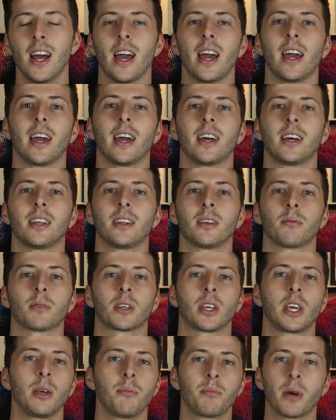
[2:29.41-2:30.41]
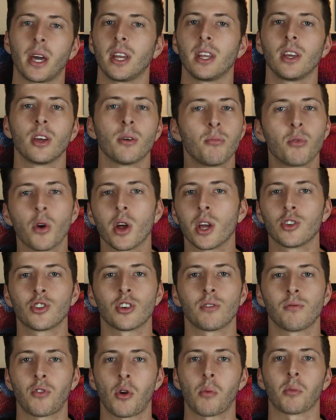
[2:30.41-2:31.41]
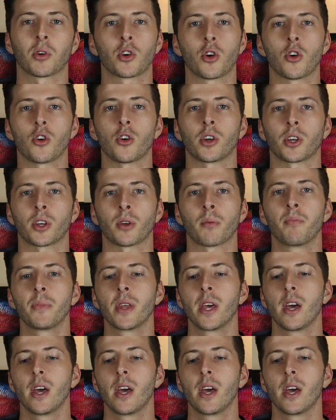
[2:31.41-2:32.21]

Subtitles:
and keep any abrasion from occurring.